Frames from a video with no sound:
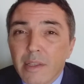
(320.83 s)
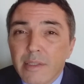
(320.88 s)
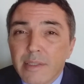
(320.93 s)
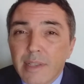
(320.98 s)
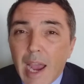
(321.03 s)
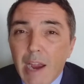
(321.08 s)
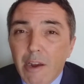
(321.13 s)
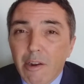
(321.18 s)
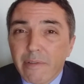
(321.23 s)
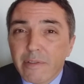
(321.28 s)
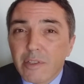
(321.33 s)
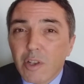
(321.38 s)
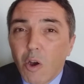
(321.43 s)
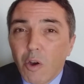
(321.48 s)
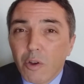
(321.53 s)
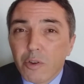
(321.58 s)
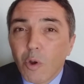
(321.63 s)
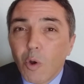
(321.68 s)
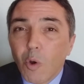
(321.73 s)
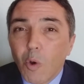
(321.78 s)
tariffs
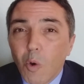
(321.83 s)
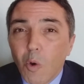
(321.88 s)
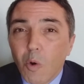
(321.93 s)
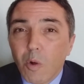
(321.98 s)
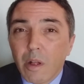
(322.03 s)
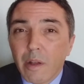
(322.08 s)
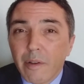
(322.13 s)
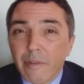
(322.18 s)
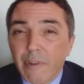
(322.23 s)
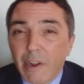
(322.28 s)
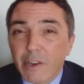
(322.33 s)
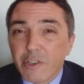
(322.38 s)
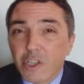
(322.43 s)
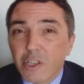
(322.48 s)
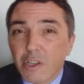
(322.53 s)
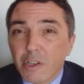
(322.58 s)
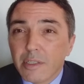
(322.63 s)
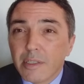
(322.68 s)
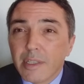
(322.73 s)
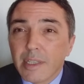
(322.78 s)
on all
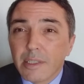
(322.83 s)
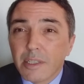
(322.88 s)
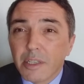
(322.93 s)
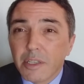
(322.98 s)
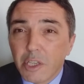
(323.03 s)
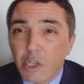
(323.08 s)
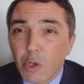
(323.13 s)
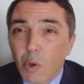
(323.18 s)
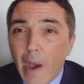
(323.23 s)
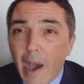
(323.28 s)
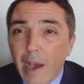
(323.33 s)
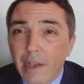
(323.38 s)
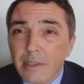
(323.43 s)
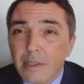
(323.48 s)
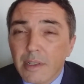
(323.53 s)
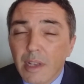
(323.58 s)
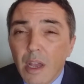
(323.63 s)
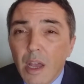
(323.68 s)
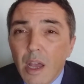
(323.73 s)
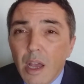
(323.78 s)
French goods into the
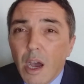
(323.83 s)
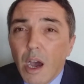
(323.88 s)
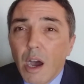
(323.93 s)
US.